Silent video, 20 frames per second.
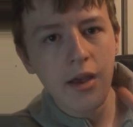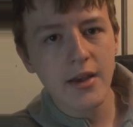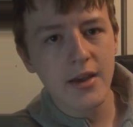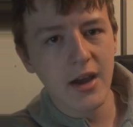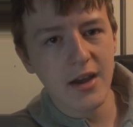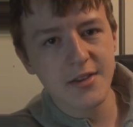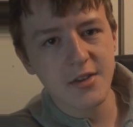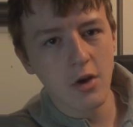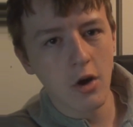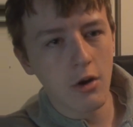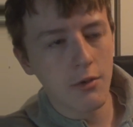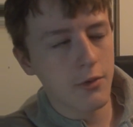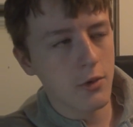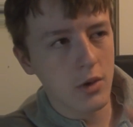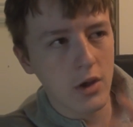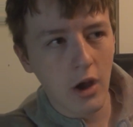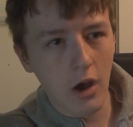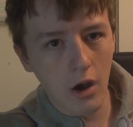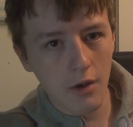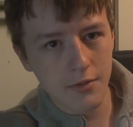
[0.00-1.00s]
cut off
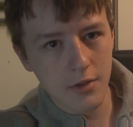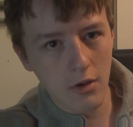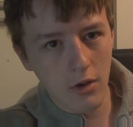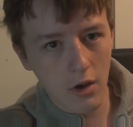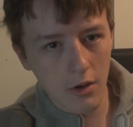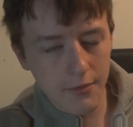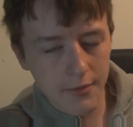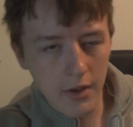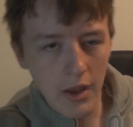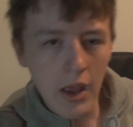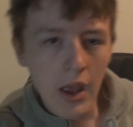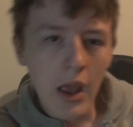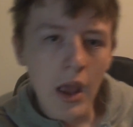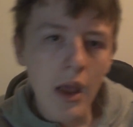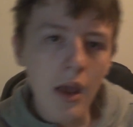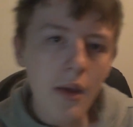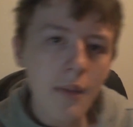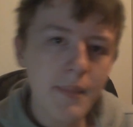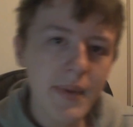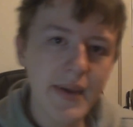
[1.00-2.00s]
or carved
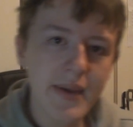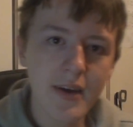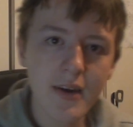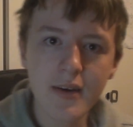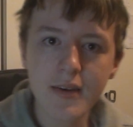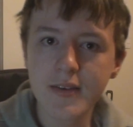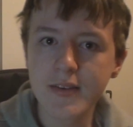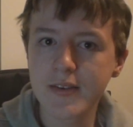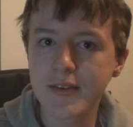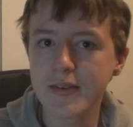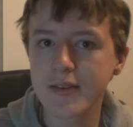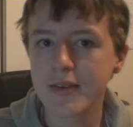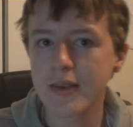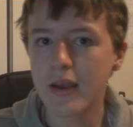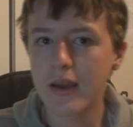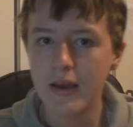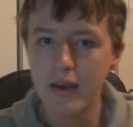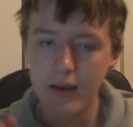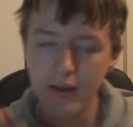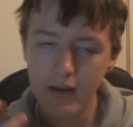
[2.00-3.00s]
off. Because,